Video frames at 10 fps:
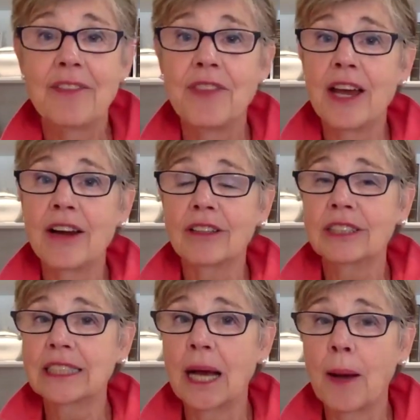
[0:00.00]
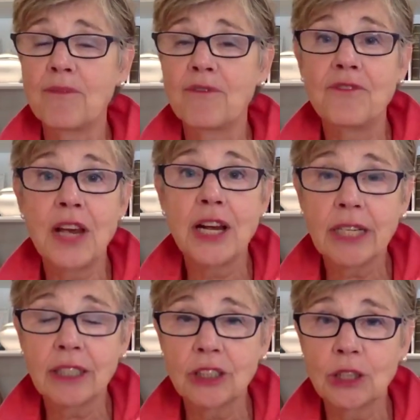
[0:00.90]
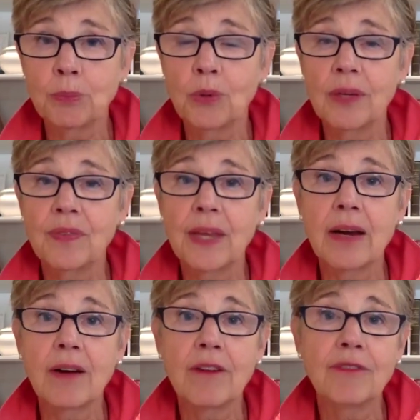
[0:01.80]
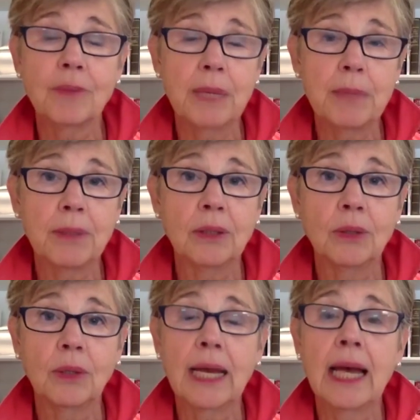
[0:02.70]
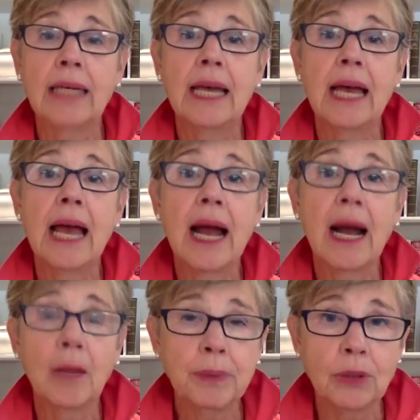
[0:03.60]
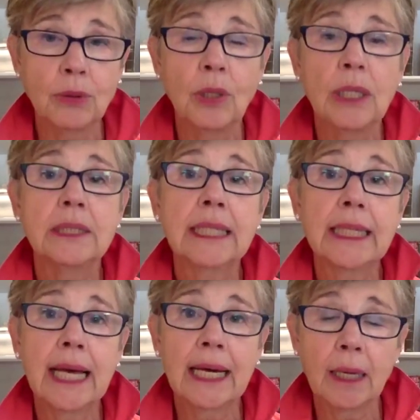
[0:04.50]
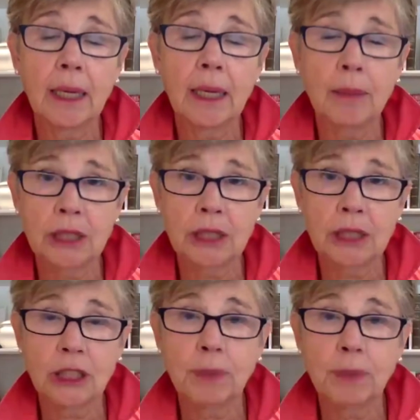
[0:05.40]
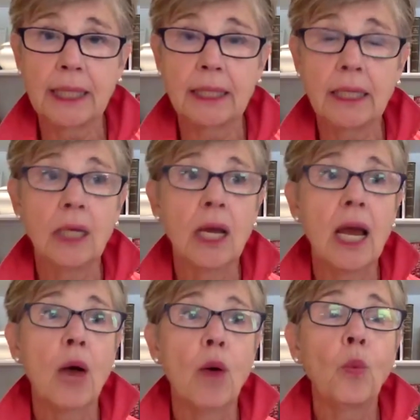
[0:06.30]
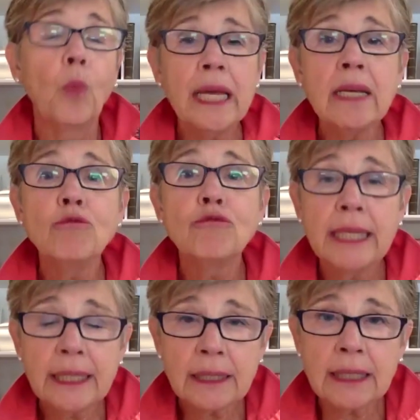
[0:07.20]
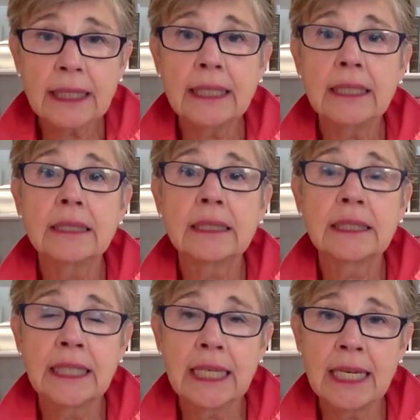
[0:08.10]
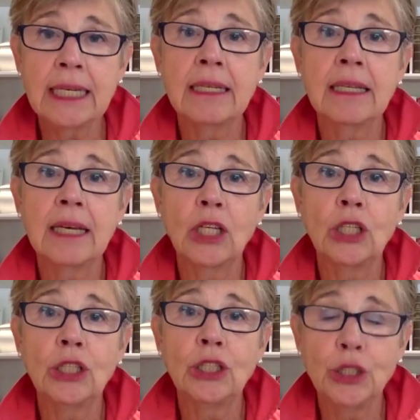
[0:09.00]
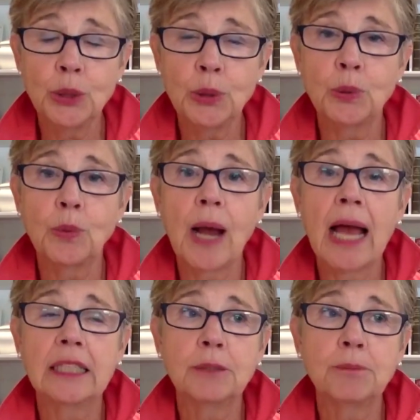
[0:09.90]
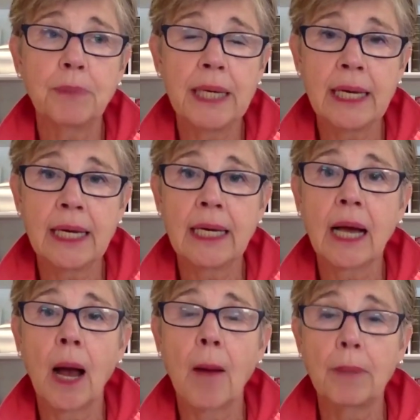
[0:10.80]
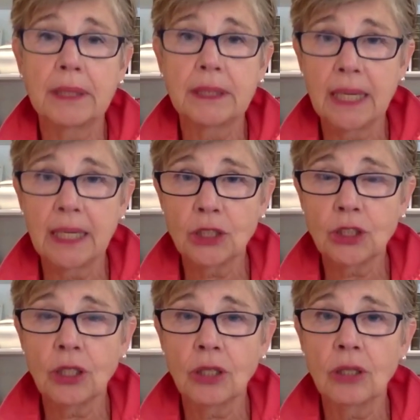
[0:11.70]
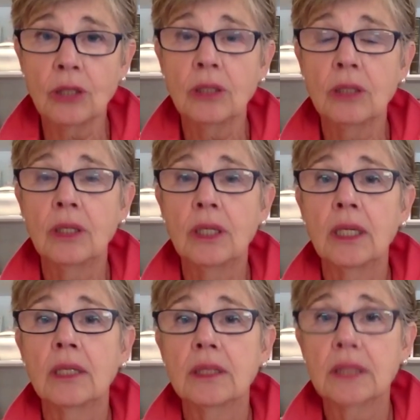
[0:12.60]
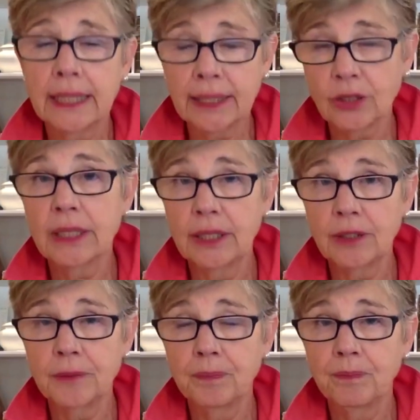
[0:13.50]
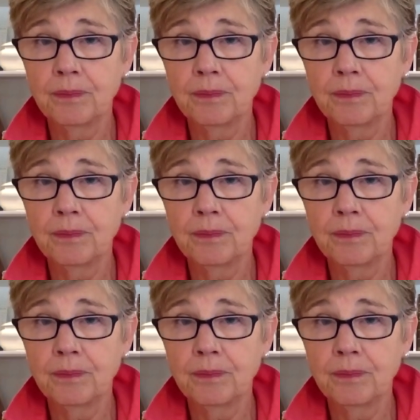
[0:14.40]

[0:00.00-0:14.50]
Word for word: There's some very good support there for people who can help you to get up to speed. We really see you as being a potential leader here.